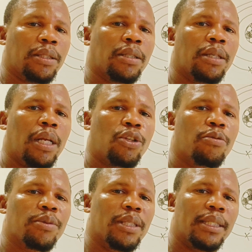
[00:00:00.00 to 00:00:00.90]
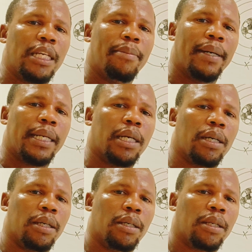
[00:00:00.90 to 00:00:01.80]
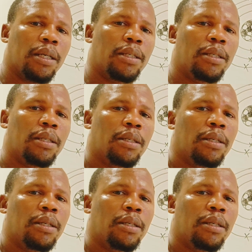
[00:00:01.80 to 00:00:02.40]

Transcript: certain atoms di ntsha marang, right?